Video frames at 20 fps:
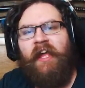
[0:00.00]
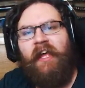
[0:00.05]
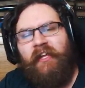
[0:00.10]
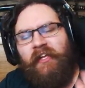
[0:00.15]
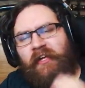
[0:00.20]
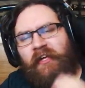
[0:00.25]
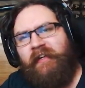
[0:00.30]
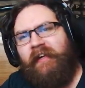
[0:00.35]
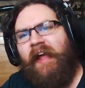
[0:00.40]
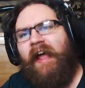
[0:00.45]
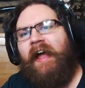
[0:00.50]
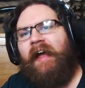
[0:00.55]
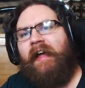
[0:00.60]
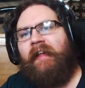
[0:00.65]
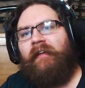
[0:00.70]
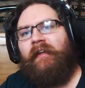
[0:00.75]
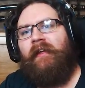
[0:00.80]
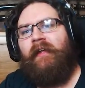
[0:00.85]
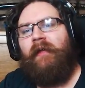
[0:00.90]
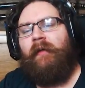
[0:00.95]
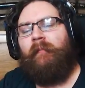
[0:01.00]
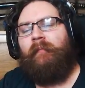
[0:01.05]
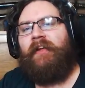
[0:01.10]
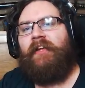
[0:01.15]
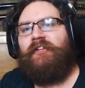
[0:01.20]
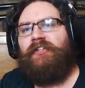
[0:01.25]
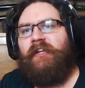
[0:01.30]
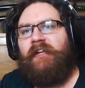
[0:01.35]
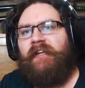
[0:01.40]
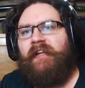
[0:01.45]
You can,
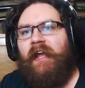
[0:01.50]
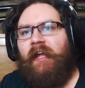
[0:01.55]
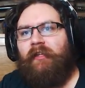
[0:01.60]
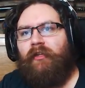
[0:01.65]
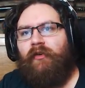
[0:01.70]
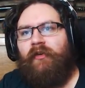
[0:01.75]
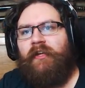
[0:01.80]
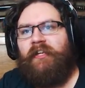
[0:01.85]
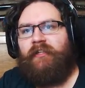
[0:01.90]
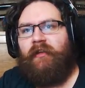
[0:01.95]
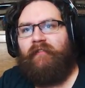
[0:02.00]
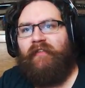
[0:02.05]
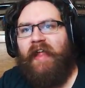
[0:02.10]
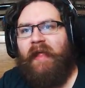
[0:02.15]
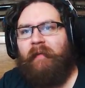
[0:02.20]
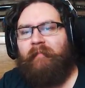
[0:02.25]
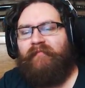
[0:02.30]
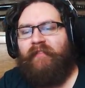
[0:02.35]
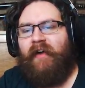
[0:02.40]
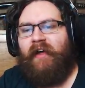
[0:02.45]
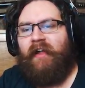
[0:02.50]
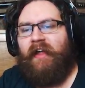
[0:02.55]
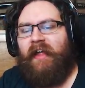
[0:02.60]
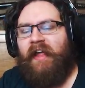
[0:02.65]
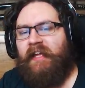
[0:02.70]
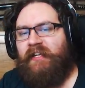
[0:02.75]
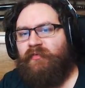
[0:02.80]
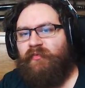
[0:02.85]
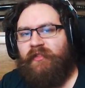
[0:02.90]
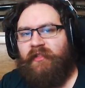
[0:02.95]
because you can get a lucky sort of hip-fire
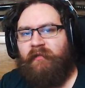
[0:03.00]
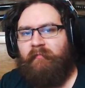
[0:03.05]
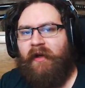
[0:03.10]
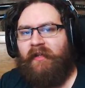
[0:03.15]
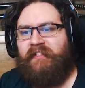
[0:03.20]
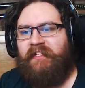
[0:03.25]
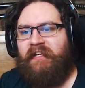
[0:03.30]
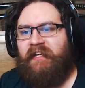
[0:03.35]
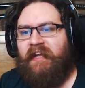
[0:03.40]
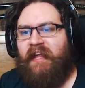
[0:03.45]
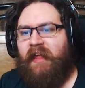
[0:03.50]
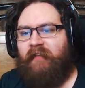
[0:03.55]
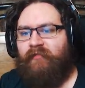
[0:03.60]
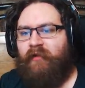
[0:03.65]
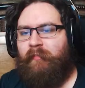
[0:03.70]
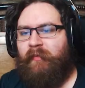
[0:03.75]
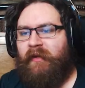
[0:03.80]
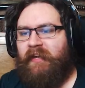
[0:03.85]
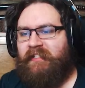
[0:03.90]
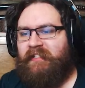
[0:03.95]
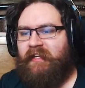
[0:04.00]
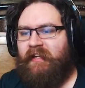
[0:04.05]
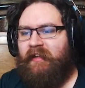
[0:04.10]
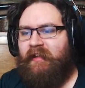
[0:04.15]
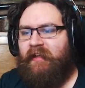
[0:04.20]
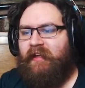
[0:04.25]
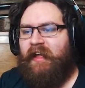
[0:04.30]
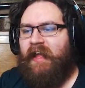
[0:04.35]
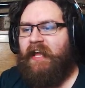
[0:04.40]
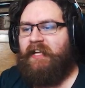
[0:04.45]
hit with your martini-henry, but it's
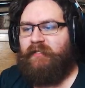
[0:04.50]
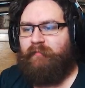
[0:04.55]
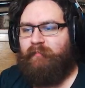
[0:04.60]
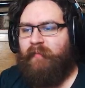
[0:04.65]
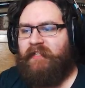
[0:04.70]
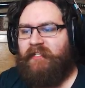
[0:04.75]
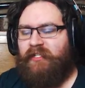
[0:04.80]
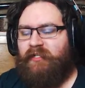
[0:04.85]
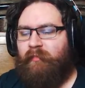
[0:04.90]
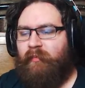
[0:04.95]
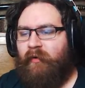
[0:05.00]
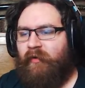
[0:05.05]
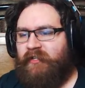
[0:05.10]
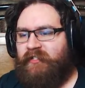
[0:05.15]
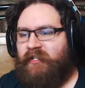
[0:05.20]
better, to be honest.